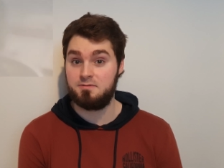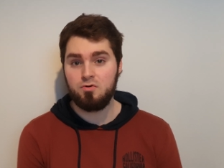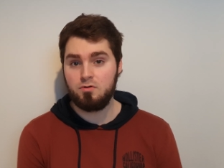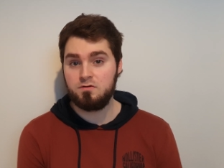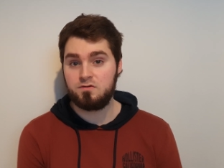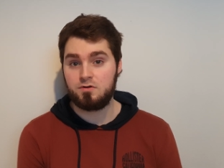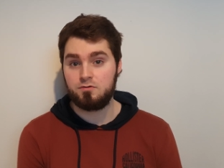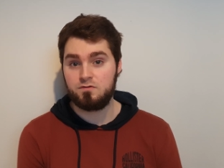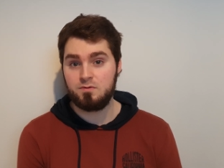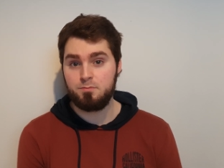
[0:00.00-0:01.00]
Also,
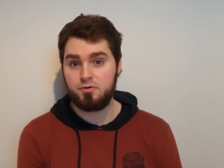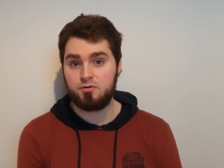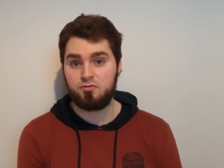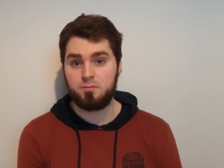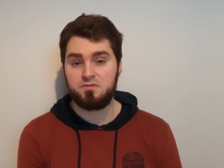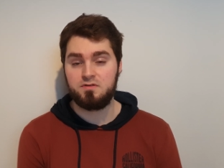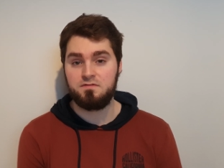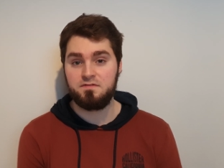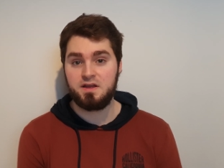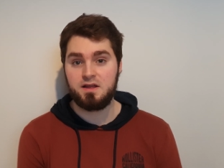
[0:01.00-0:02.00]
some programs can
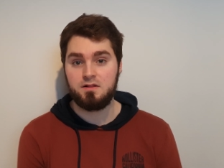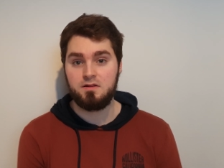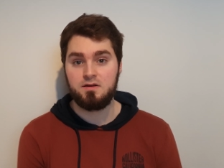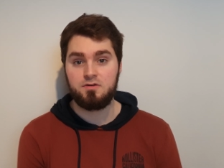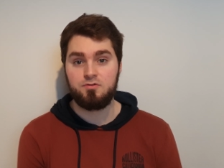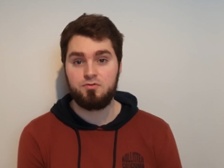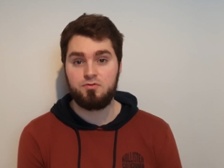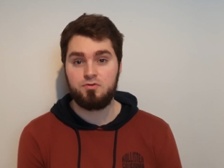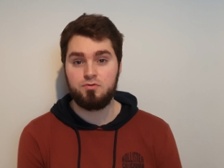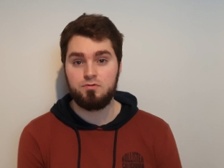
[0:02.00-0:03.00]
fail and
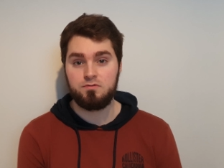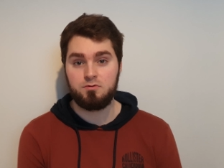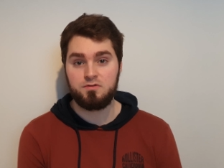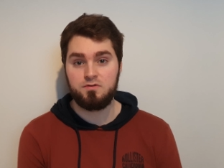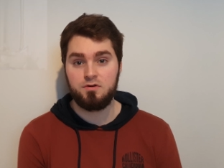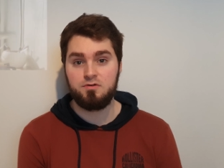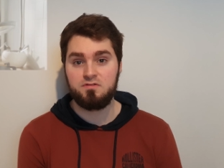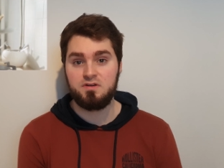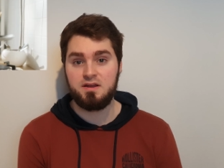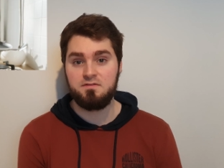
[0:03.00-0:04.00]
cause what's known as
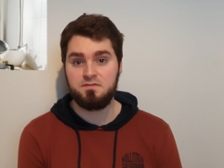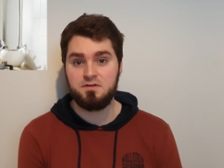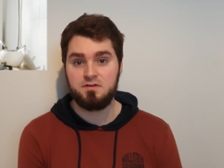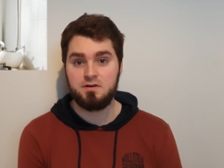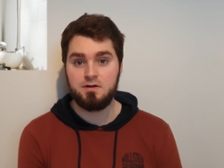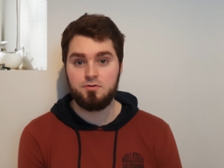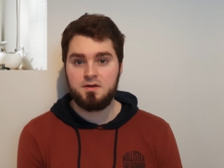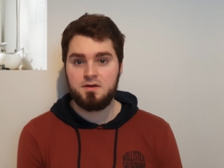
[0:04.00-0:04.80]
an infinite loop.